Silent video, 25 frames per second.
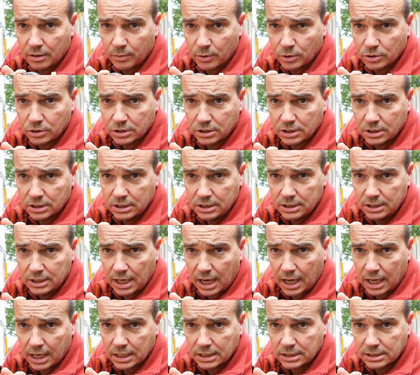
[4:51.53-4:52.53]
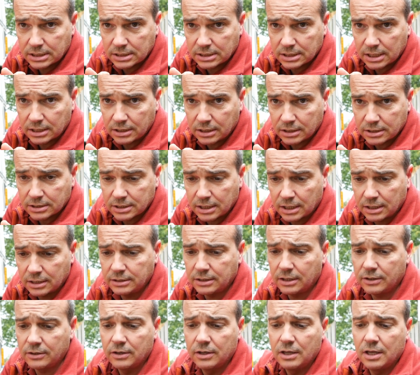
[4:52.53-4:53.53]
much gas is in your
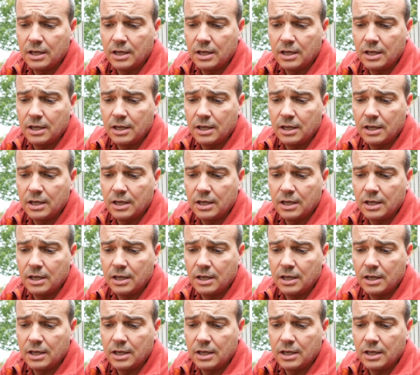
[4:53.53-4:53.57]
cylinder.